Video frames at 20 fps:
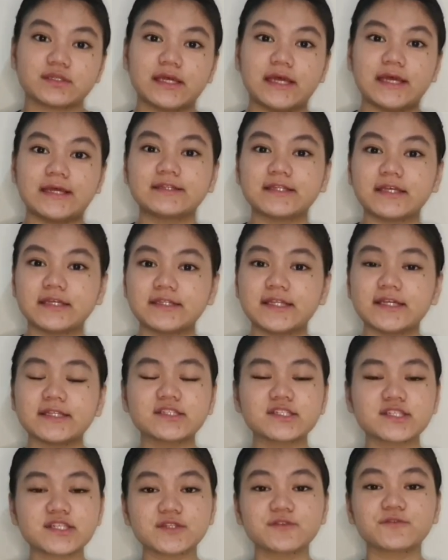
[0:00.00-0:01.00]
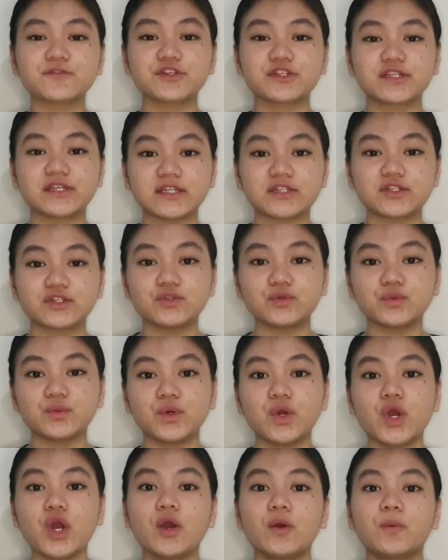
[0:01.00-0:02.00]
And then let us not forget
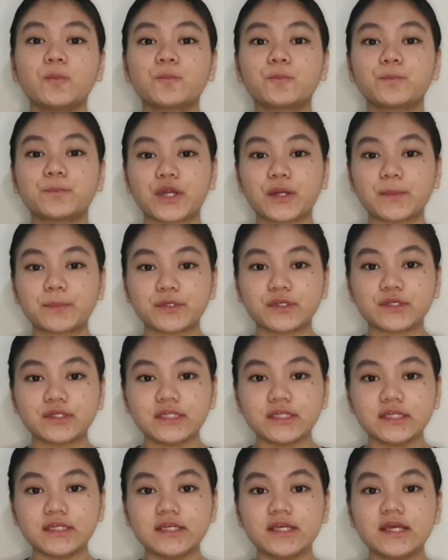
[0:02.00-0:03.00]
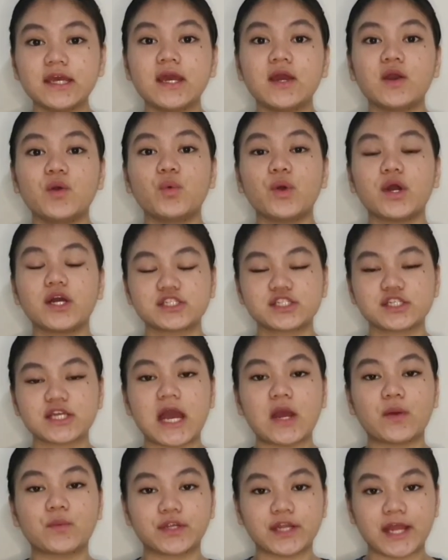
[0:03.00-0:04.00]
to properly wash
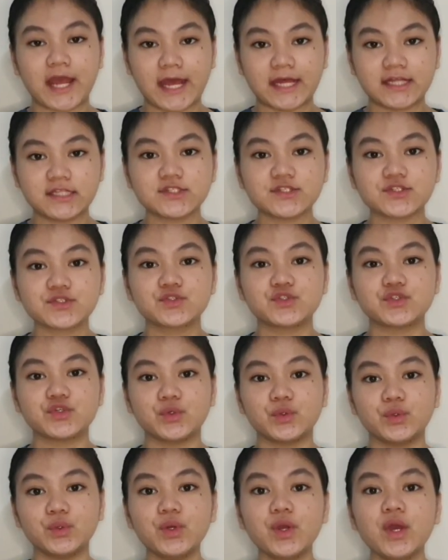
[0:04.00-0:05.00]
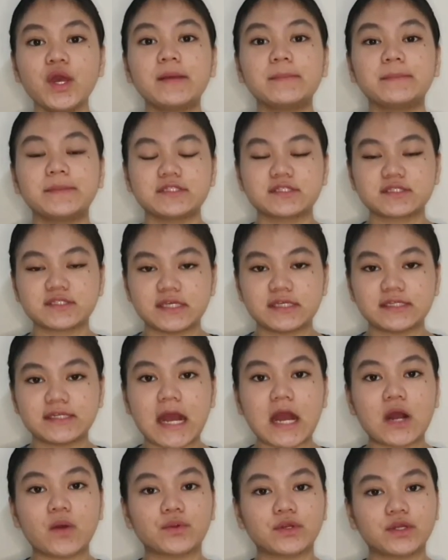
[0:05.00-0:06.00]
our hands to maintain
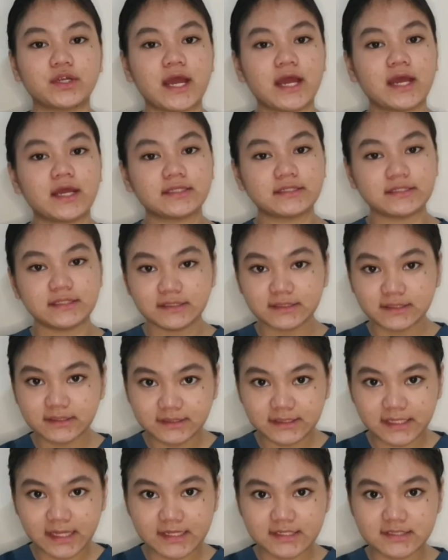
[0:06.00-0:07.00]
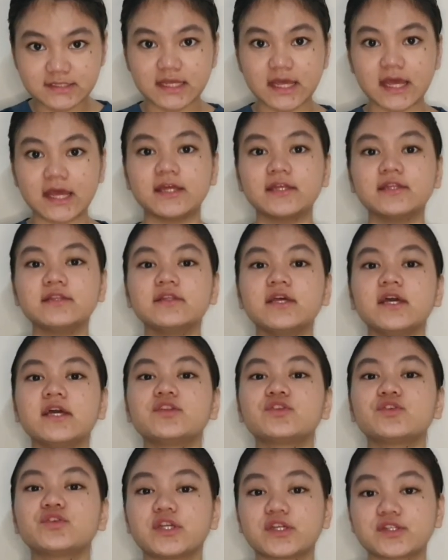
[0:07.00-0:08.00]
our cleanliness and
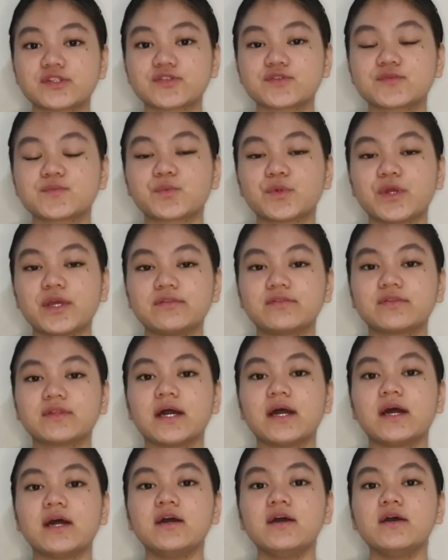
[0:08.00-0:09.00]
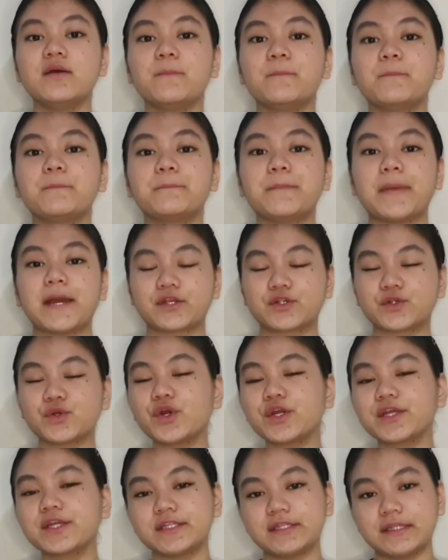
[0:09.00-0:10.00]
to not spread the
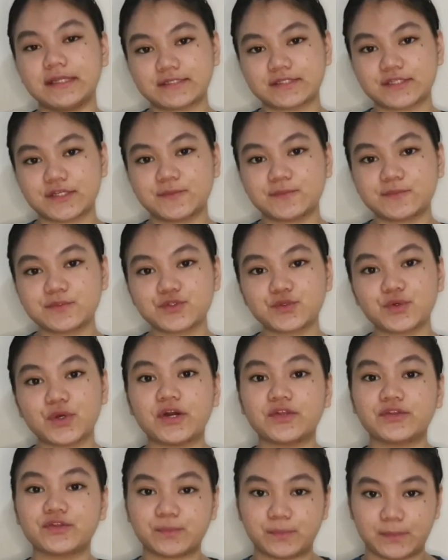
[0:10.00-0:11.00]
microorganisms to other